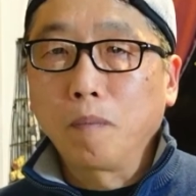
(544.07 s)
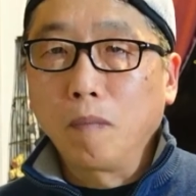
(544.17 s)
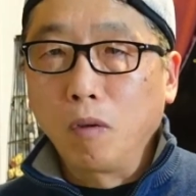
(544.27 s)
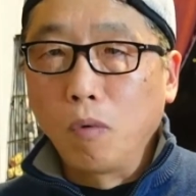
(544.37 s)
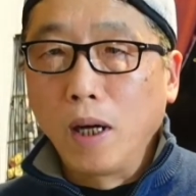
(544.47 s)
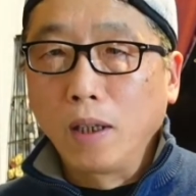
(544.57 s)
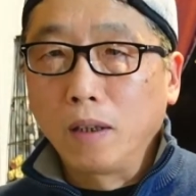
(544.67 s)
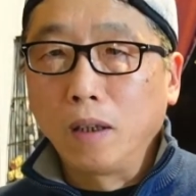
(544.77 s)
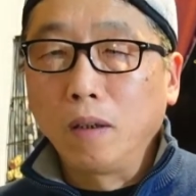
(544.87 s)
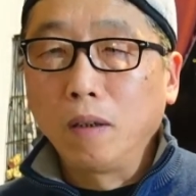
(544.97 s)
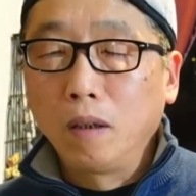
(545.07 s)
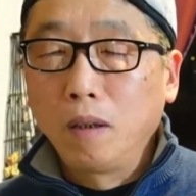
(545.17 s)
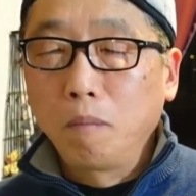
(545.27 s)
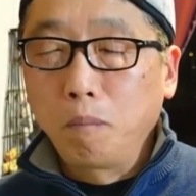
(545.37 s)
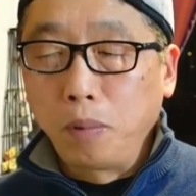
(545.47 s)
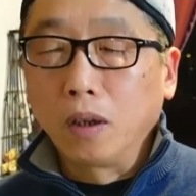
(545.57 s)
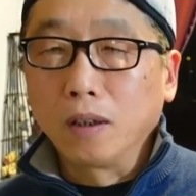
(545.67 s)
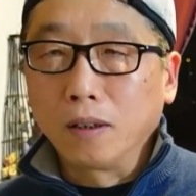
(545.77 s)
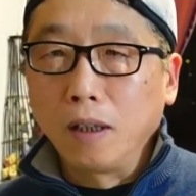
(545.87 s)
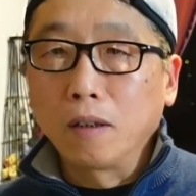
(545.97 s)
wider, bigger
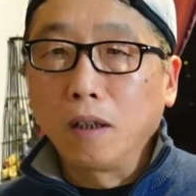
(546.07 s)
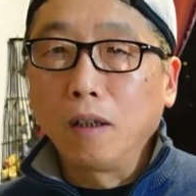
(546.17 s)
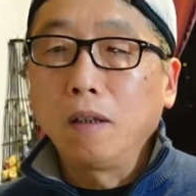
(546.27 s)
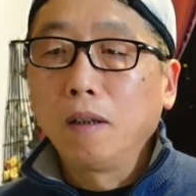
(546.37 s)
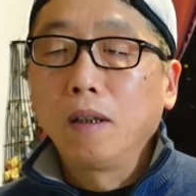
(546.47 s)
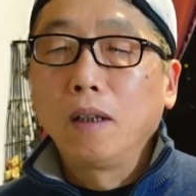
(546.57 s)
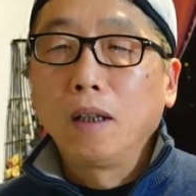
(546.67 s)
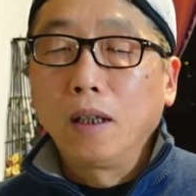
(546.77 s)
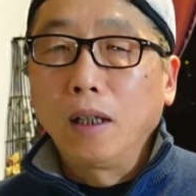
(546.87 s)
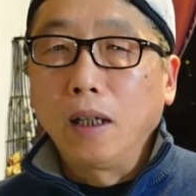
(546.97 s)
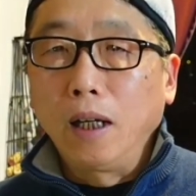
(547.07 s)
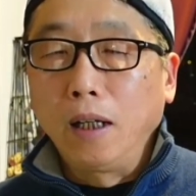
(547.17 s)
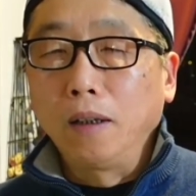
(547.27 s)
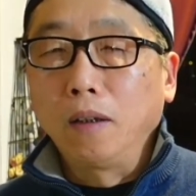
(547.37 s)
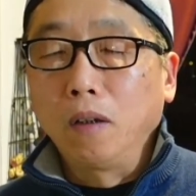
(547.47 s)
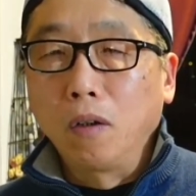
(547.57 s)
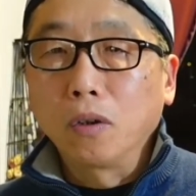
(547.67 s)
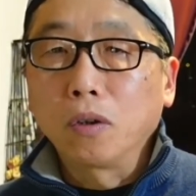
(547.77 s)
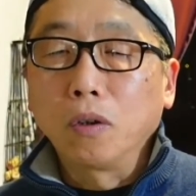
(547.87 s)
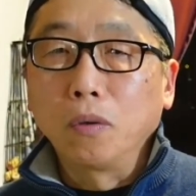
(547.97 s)
sensor, and
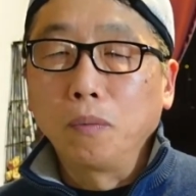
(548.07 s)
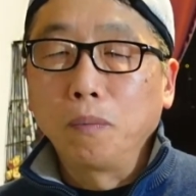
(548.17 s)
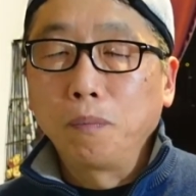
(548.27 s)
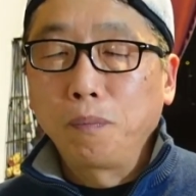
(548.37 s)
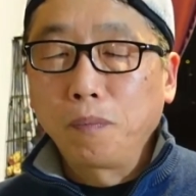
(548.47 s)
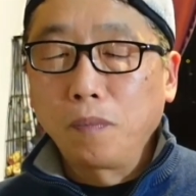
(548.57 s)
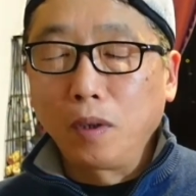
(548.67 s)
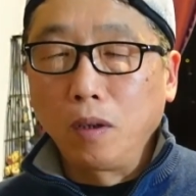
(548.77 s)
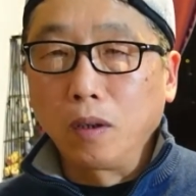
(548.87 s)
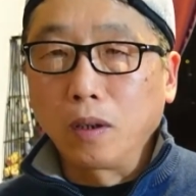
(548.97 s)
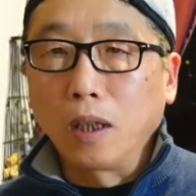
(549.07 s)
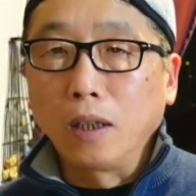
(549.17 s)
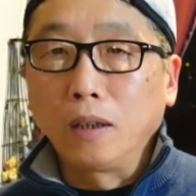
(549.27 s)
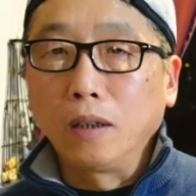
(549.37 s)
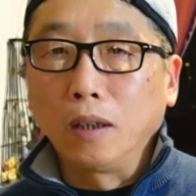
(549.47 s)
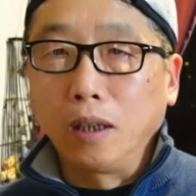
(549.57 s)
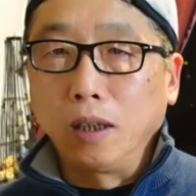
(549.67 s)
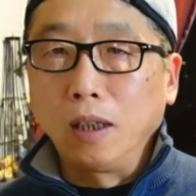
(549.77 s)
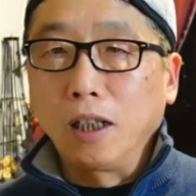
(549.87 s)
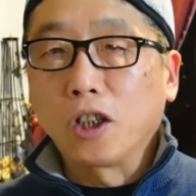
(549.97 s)
also you got the
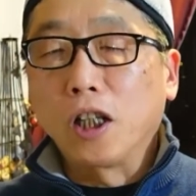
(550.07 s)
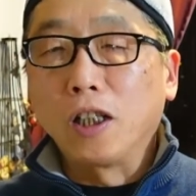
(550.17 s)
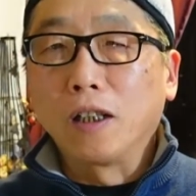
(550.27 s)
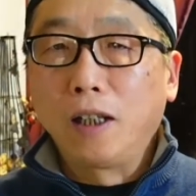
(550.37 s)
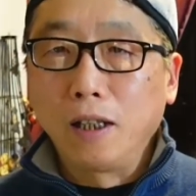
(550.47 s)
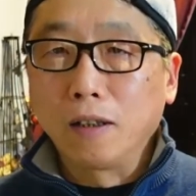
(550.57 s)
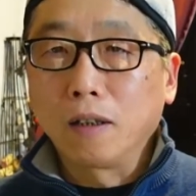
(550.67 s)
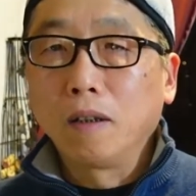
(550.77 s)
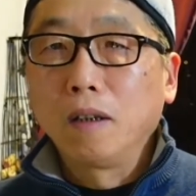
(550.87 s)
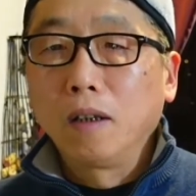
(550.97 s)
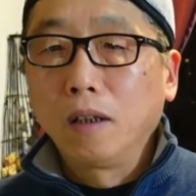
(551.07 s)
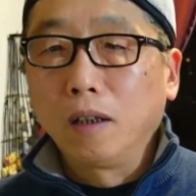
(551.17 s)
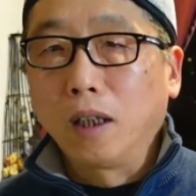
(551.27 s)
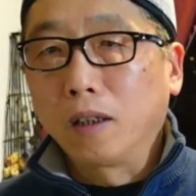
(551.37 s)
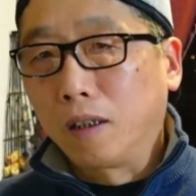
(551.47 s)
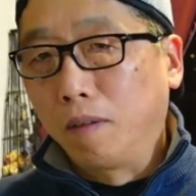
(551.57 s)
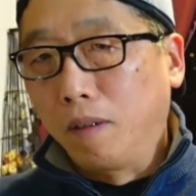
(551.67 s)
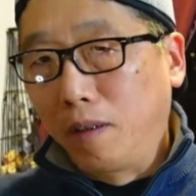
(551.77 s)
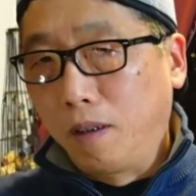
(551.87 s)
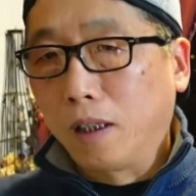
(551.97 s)
exchange lens. That's the
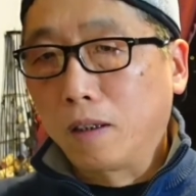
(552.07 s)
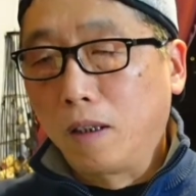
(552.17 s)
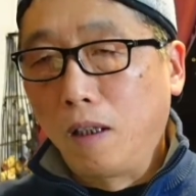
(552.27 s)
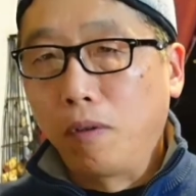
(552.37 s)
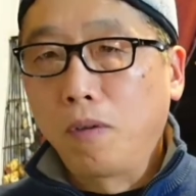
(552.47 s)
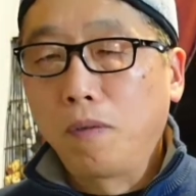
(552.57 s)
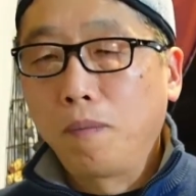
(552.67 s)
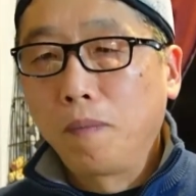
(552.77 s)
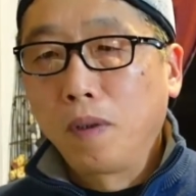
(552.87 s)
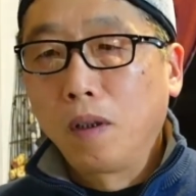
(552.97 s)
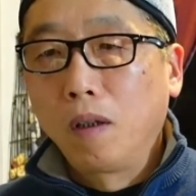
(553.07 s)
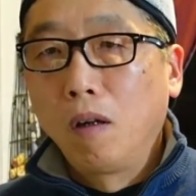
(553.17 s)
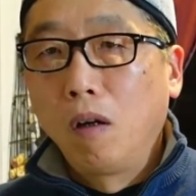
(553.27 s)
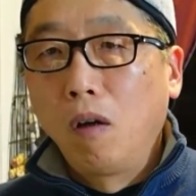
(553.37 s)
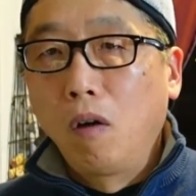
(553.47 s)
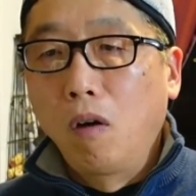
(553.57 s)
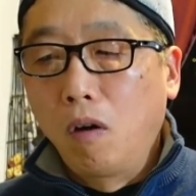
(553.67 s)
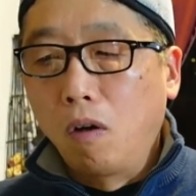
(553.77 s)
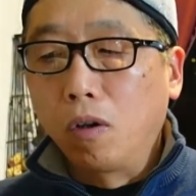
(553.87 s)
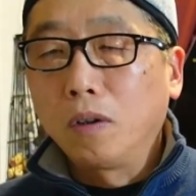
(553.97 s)
next level.
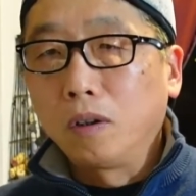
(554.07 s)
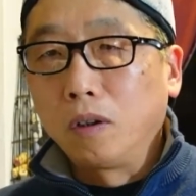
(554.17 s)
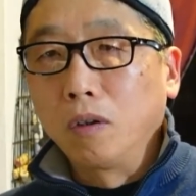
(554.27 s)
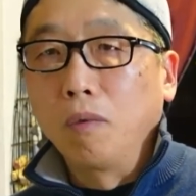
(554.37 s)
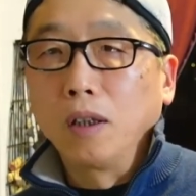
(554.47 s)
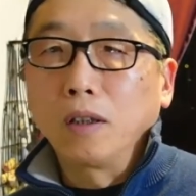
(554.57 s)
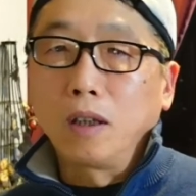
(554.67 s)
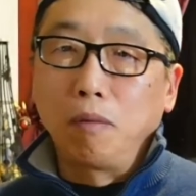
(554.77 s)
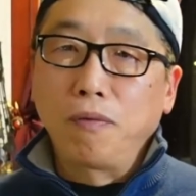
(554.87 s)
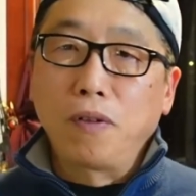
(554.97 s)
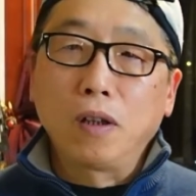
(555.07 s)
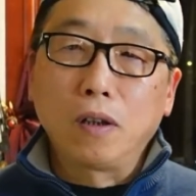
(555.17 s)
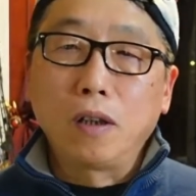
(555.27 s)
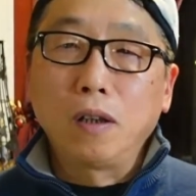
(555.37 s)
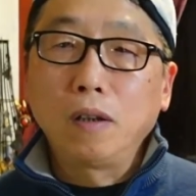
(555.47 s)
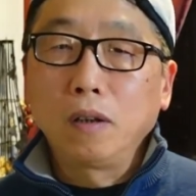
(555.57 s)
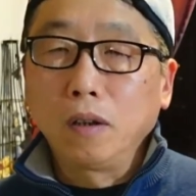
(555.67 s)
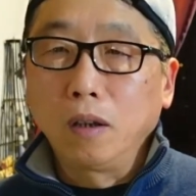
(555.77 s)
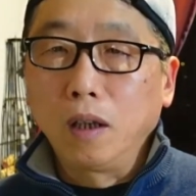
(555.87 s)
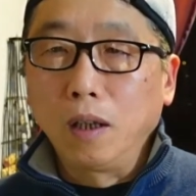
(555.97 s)
Or you one step further,
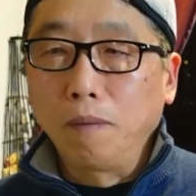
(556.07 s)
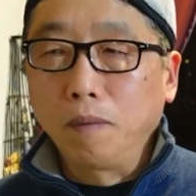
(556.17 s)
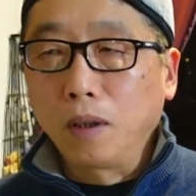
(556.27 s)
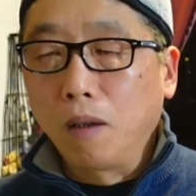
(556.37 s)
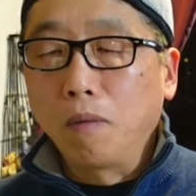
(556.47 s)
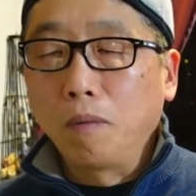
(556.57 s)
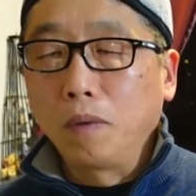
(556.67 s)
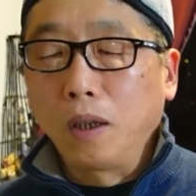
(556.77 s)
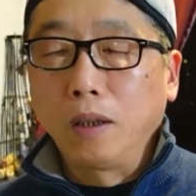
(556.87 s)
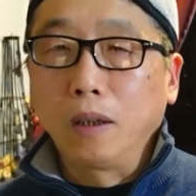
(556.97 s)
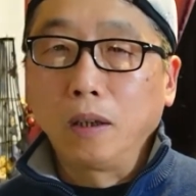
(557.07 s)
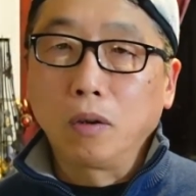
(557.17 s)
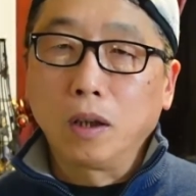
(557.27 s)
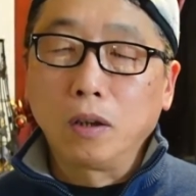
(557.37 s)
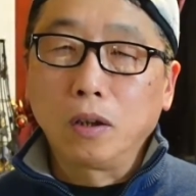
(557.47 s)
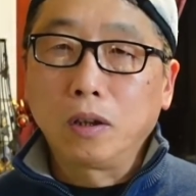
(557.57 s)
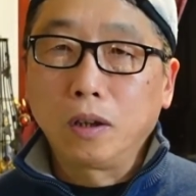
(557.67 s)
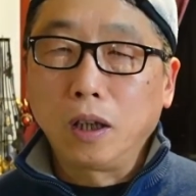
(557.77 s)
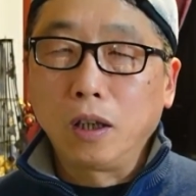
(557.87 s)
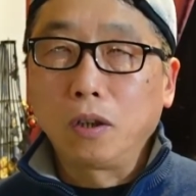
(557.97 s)
now and you can
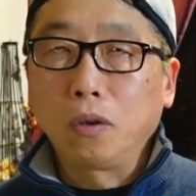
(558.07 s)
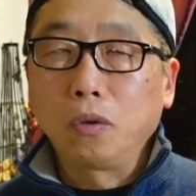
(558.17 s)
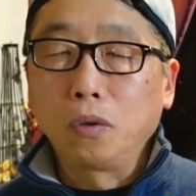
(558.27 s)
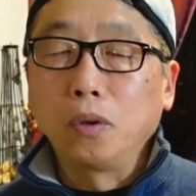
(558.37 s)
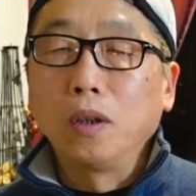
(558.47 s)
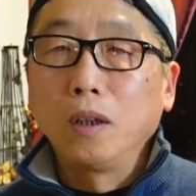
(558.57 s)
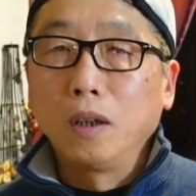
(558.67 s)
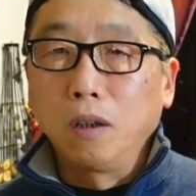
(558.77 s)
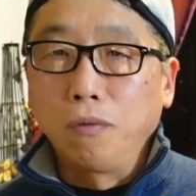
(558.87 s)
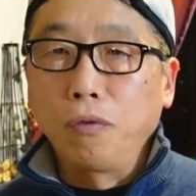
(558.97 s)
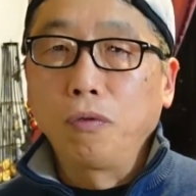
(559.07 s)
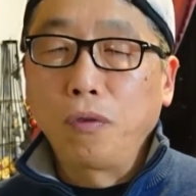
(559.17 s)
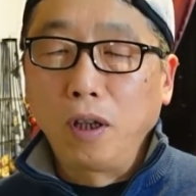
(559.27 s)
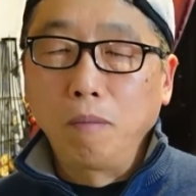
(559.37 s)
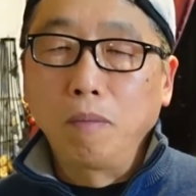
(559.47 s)
change it to a full frame.